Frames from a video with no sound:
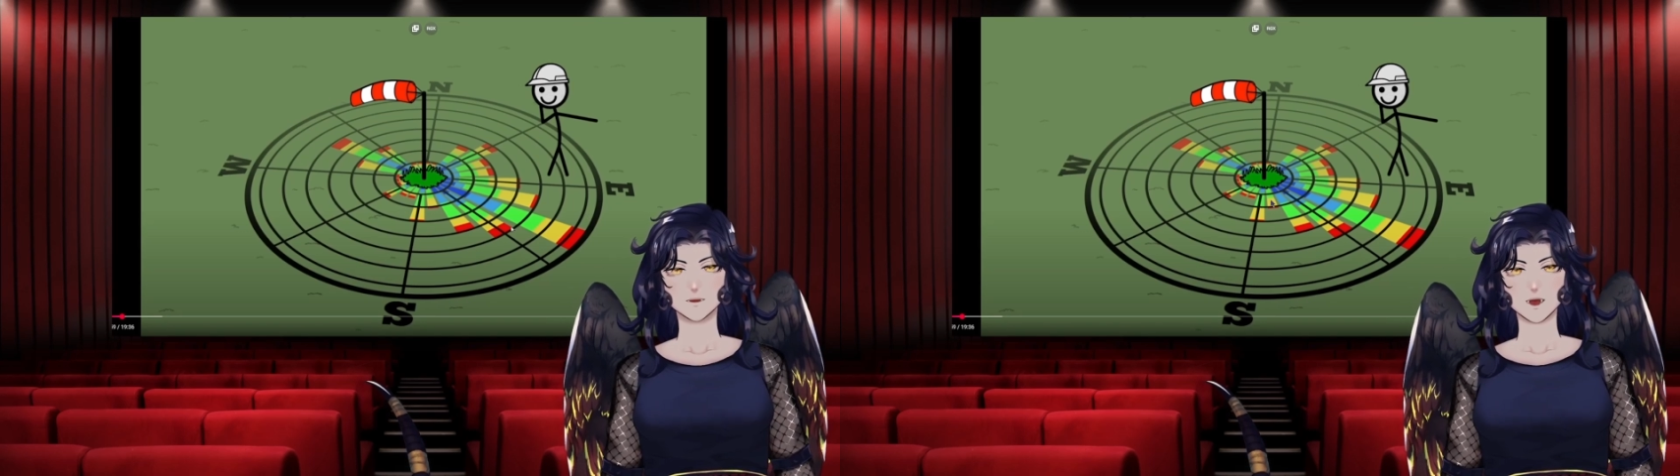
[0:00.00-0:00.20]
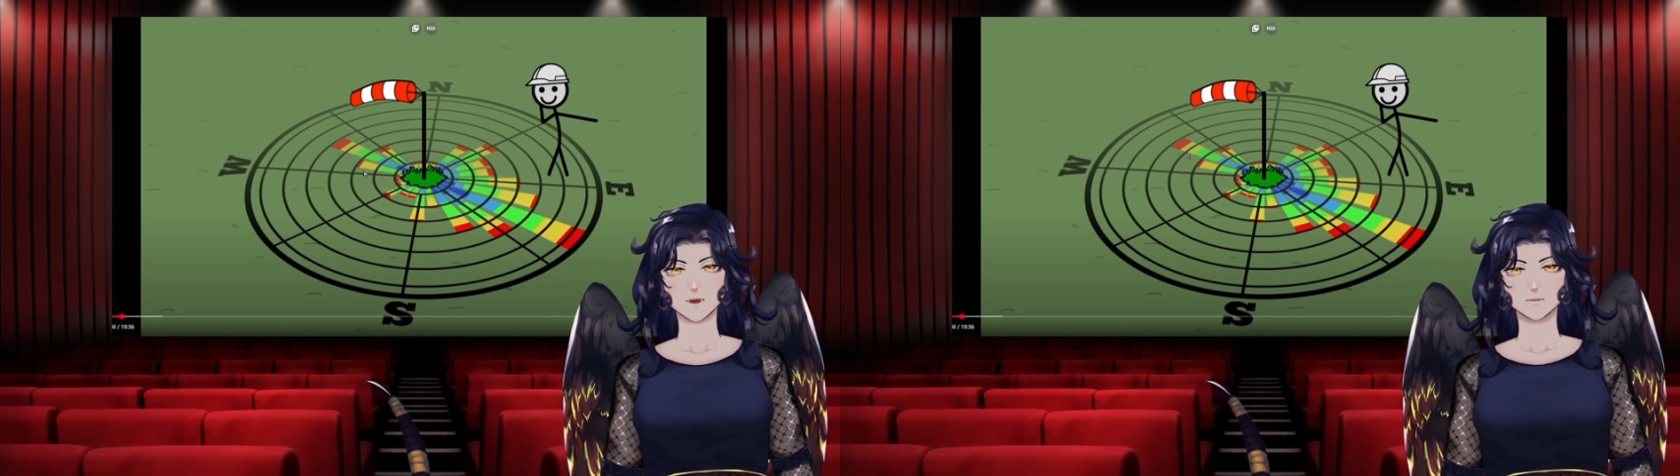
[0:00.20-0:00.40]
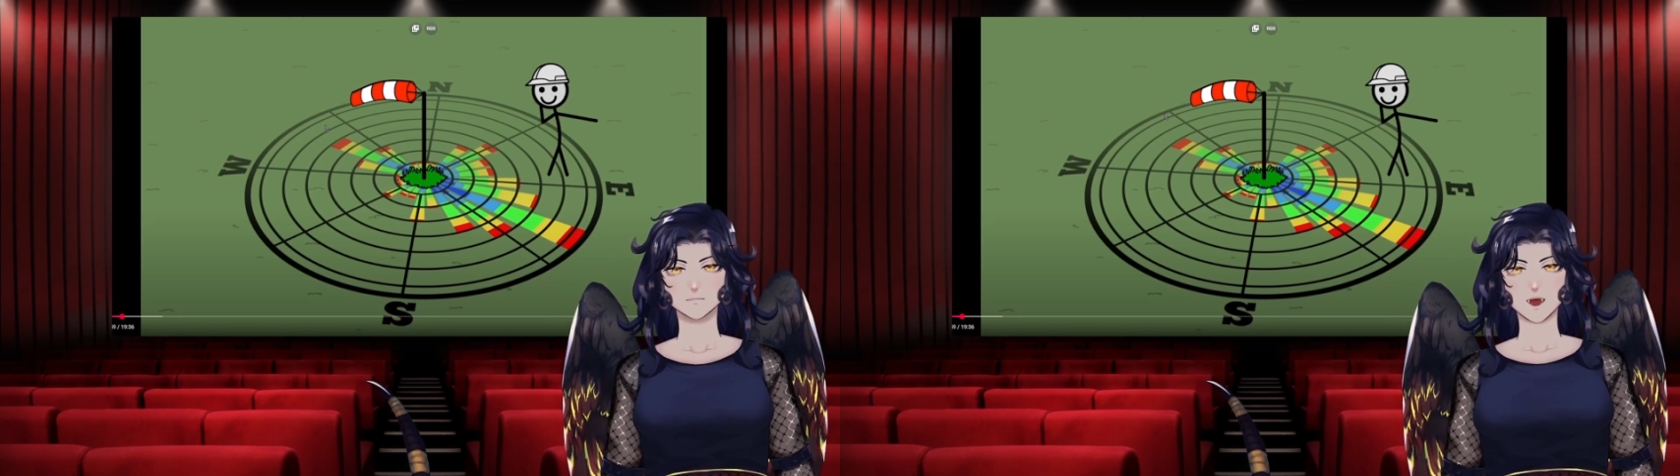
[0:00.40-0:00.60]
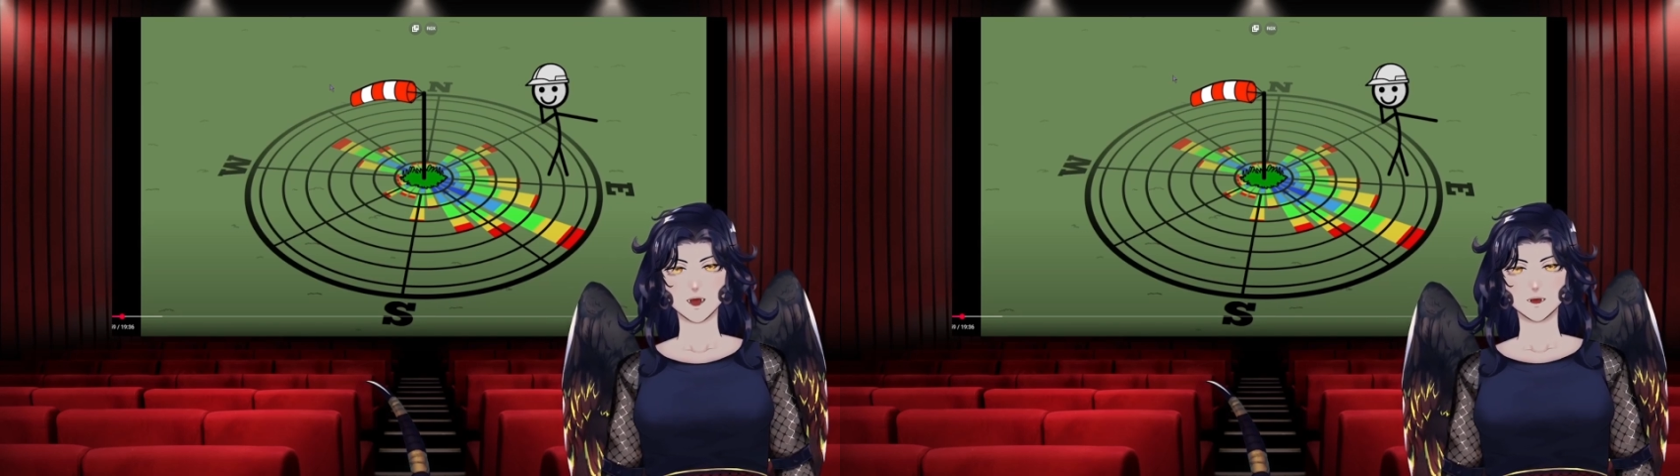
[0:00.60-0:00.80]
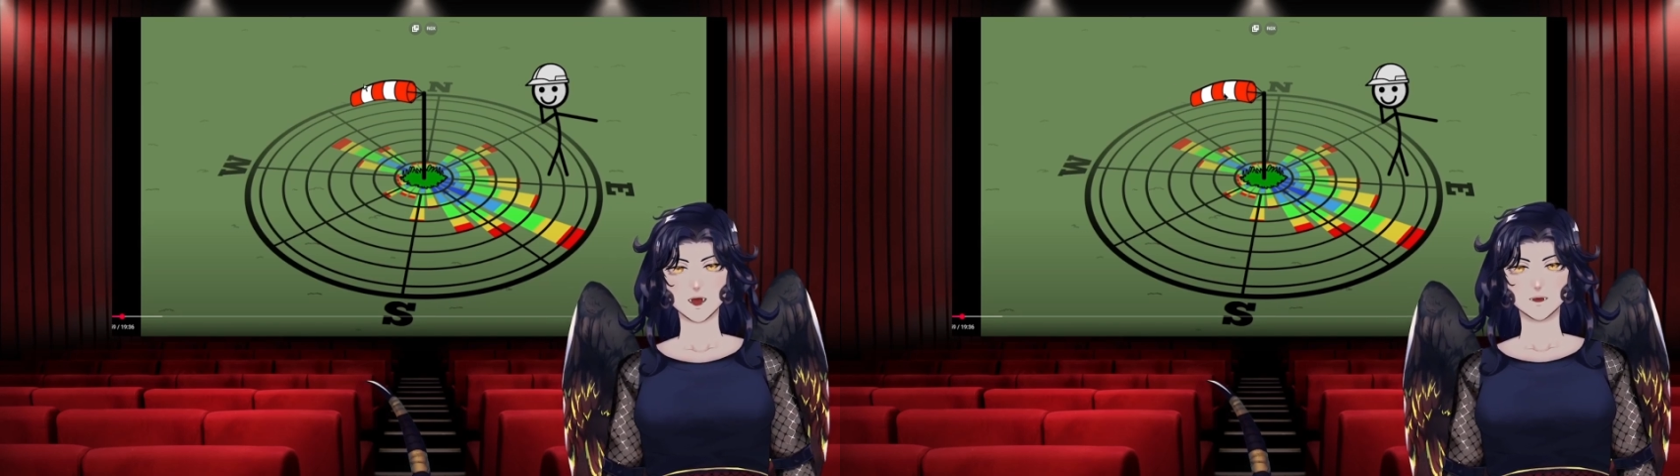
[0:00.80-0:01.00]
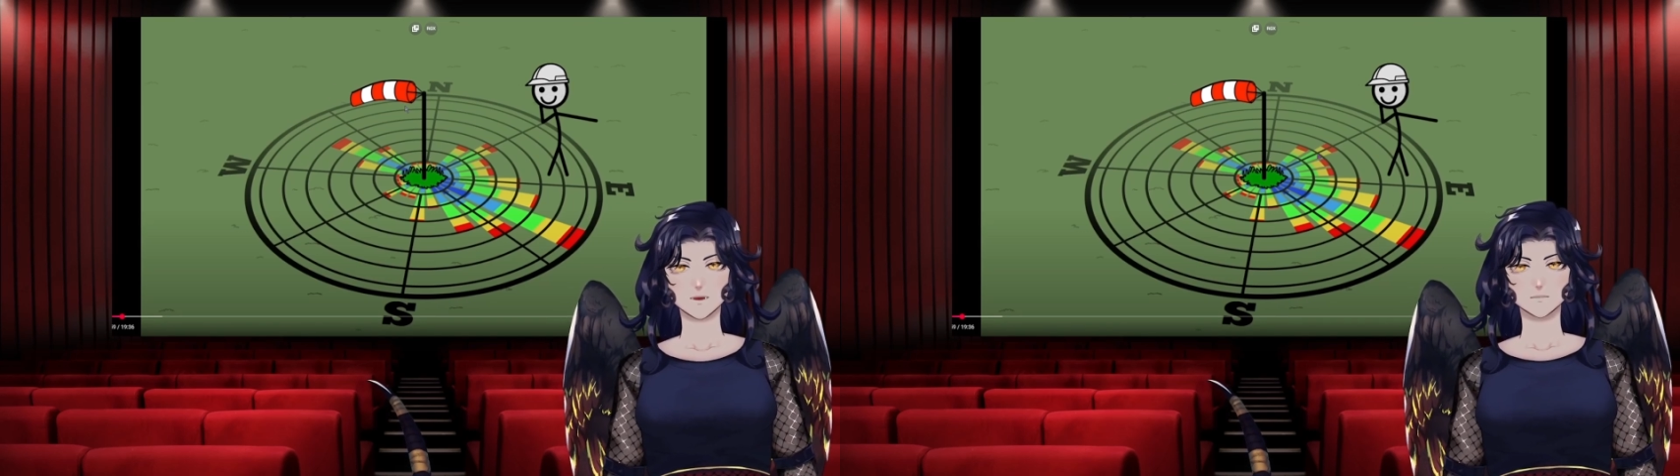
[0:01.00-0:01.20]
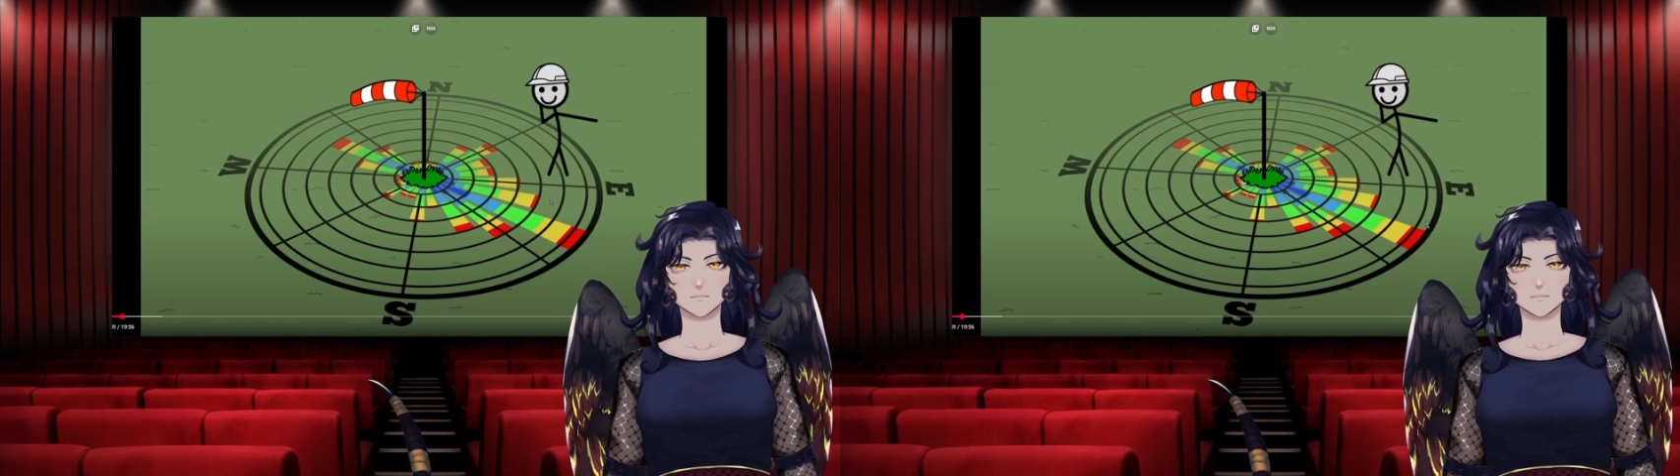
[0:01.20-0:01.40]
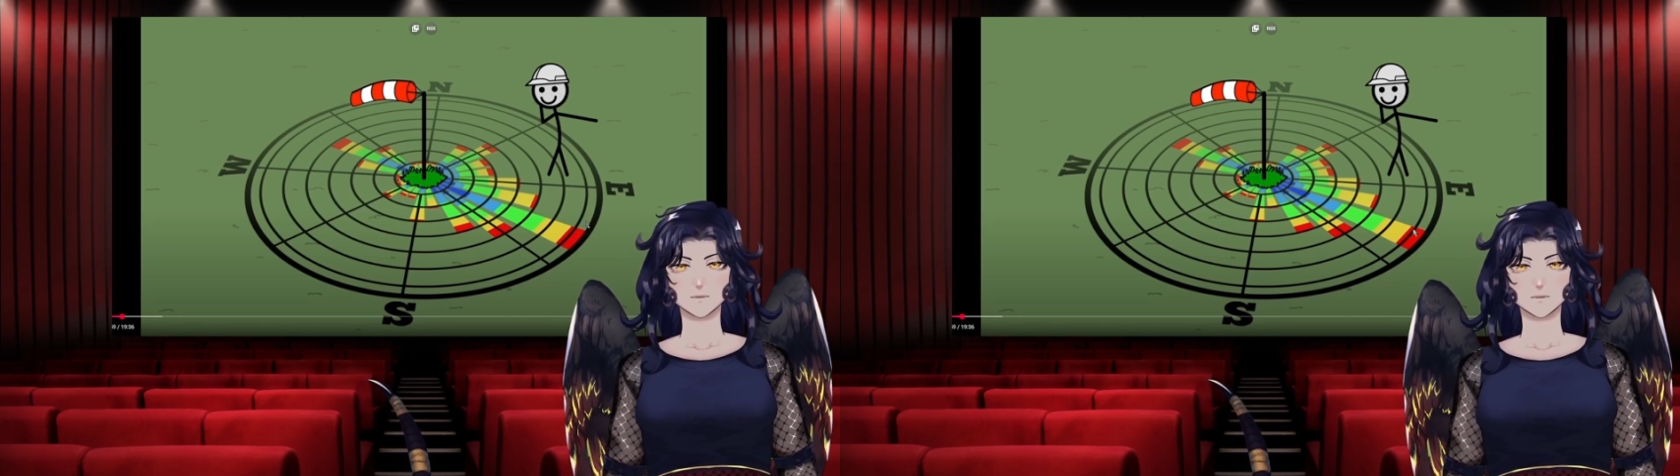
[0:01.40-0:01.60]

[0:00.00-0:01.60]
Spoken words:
the wind is coming from,